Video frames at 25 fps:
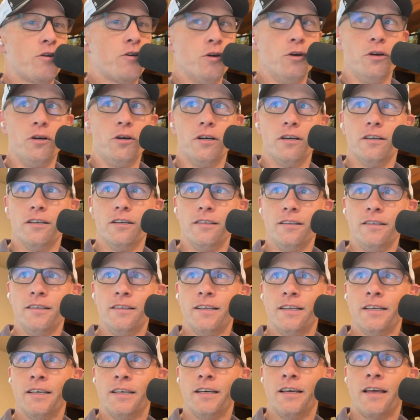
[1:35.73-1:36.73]

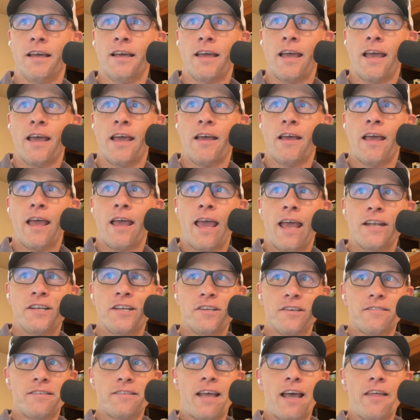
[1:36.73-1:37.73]
Google
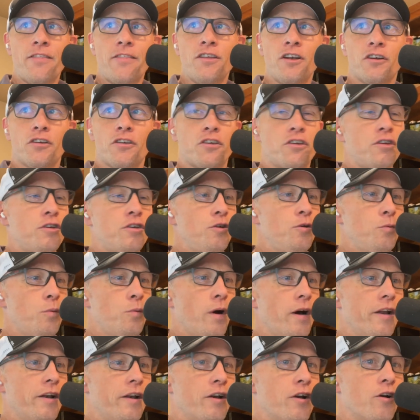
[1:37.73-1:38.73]
just had their Q
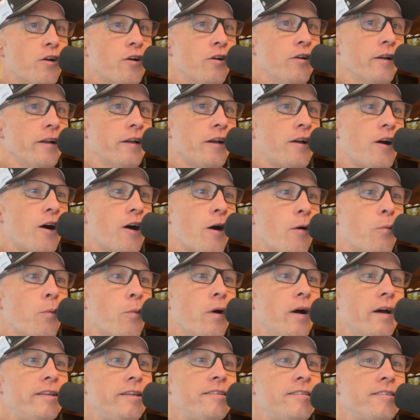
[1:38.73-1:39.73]
one earning call.
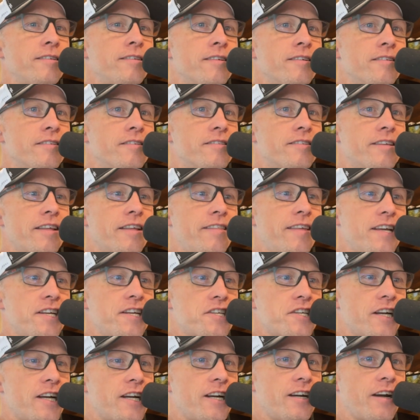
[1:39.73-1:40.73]
What did they
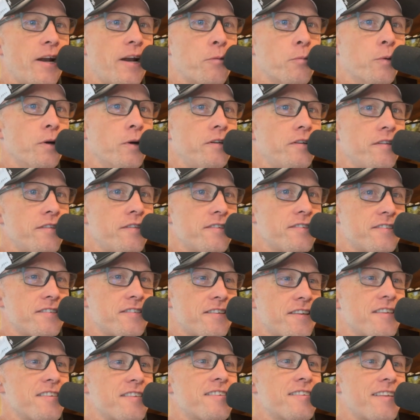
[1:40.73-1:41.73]
share, and what did this,
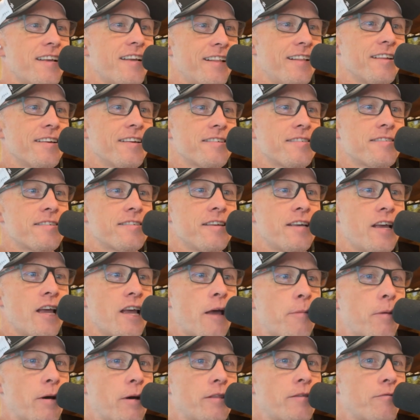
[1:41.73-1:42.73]
this tell us
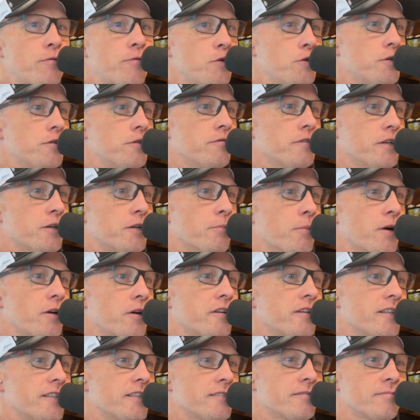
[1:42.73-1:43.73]
about the future of legal
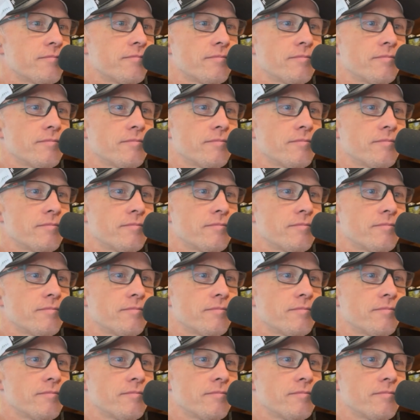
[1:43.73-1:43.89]
marketing?